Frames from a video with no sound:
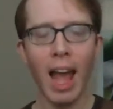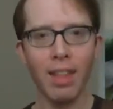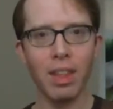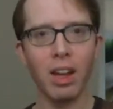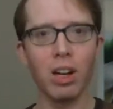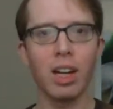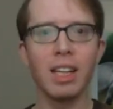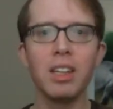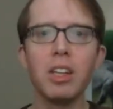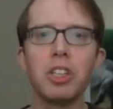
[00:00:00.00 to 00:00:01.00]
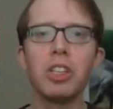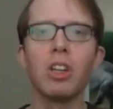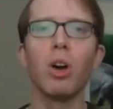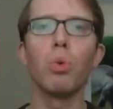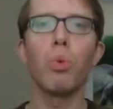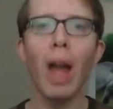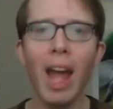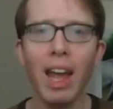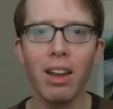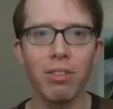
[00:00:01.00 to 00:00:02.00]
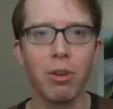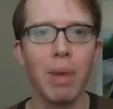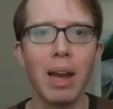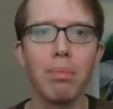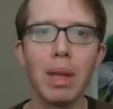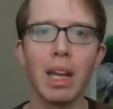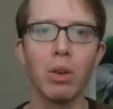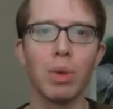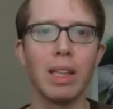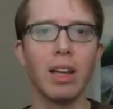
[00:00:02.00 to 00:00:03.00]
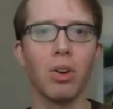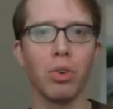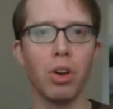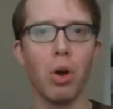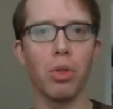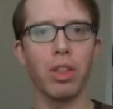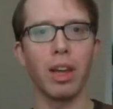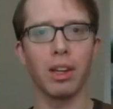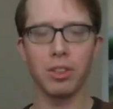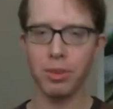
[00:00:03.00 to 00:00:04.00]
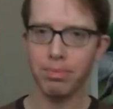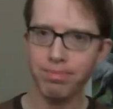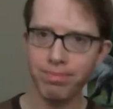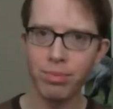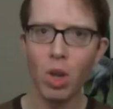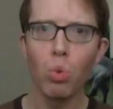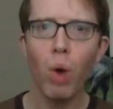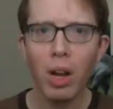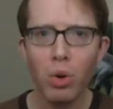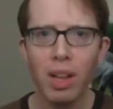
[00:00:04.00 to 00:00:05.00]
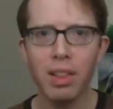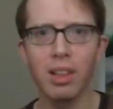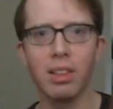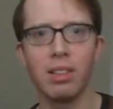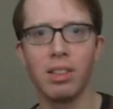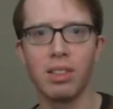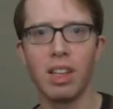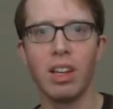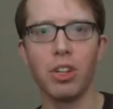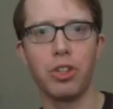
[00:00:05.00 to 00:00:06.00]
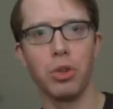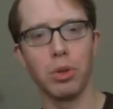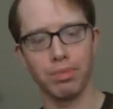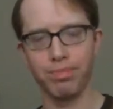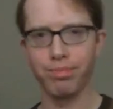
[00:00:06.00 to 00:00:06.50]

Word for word: and they are conditioned away from admitting when they don't know things. Why do I think this is an issue?